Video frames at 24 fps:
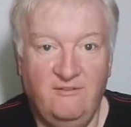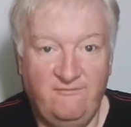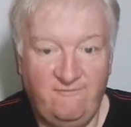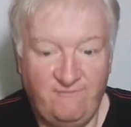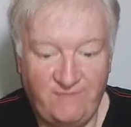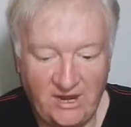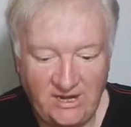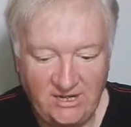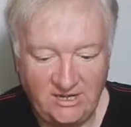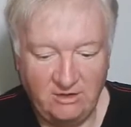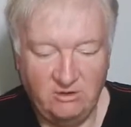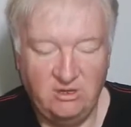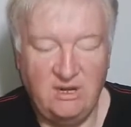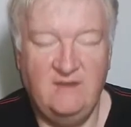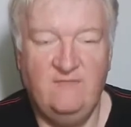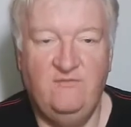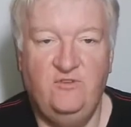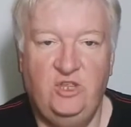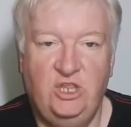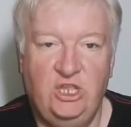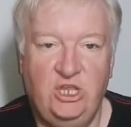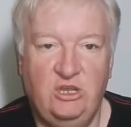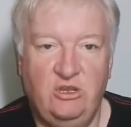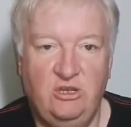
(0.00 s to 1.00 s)
Find out
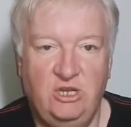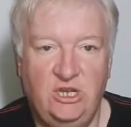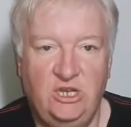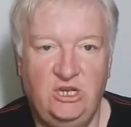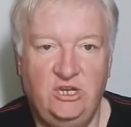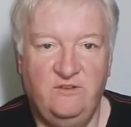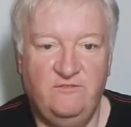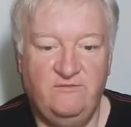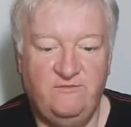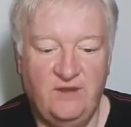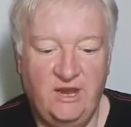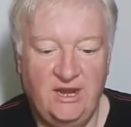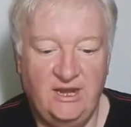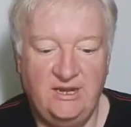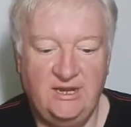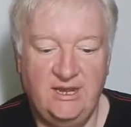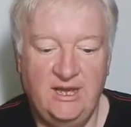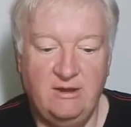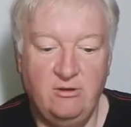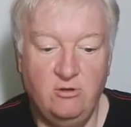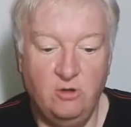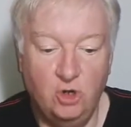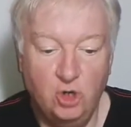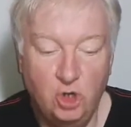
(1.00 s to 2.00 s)
everything you need to find
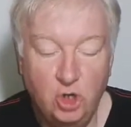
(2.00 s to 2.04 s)
out.